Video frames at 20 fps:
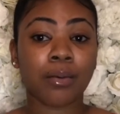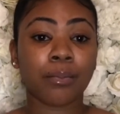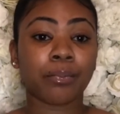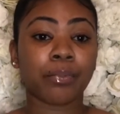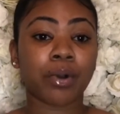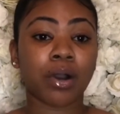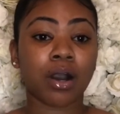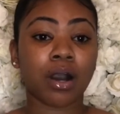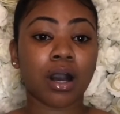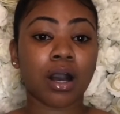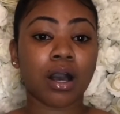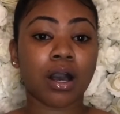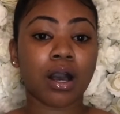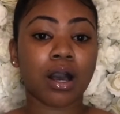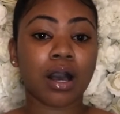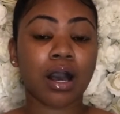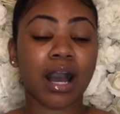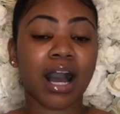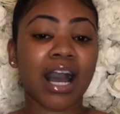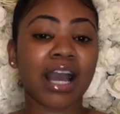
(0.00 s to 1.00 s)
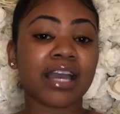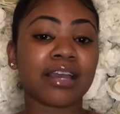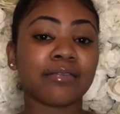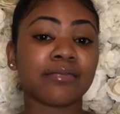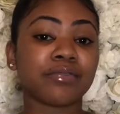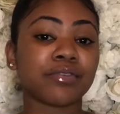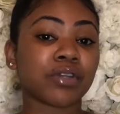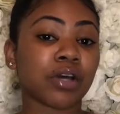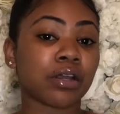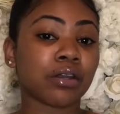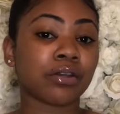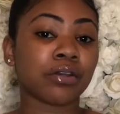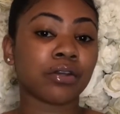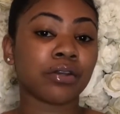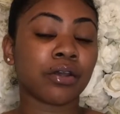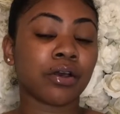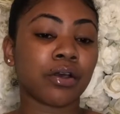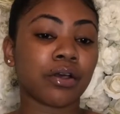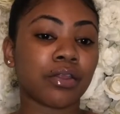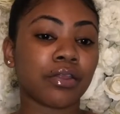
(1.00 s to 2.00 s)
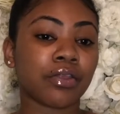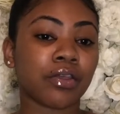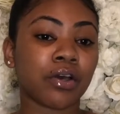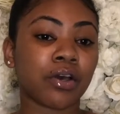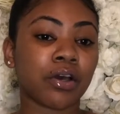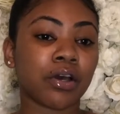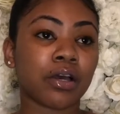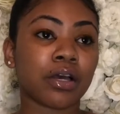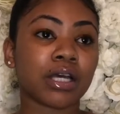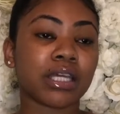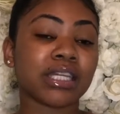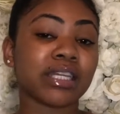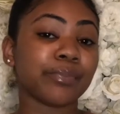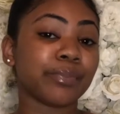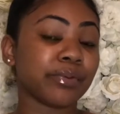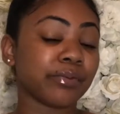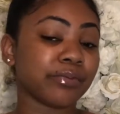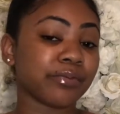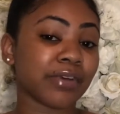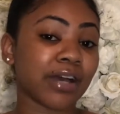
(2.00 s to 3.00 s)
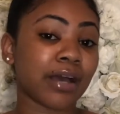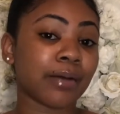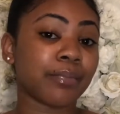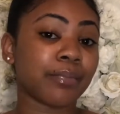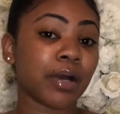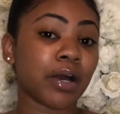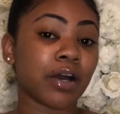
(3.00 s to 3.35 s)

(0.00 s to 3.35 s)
but I've done the Nip and Fab